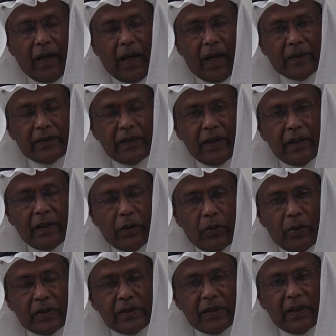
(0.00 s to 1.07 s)
answering the
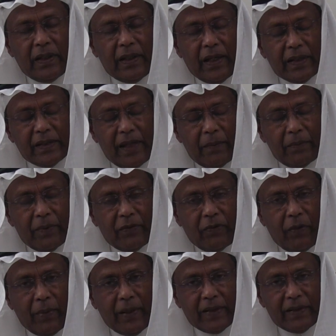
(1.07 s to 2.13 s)
question in exam
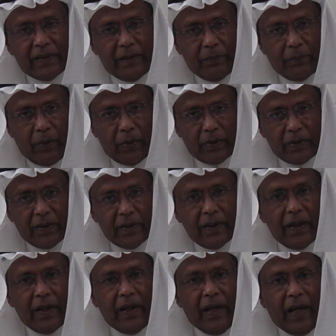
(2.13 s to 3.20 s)
format is important,
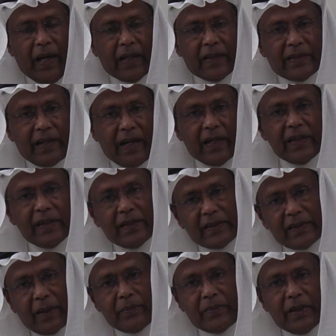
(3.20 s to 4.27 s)
and studying the
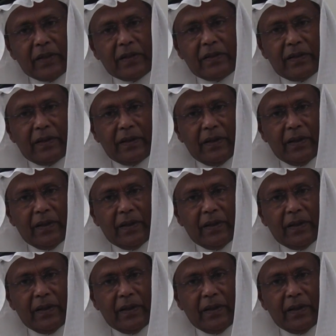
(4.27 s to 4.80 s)
subject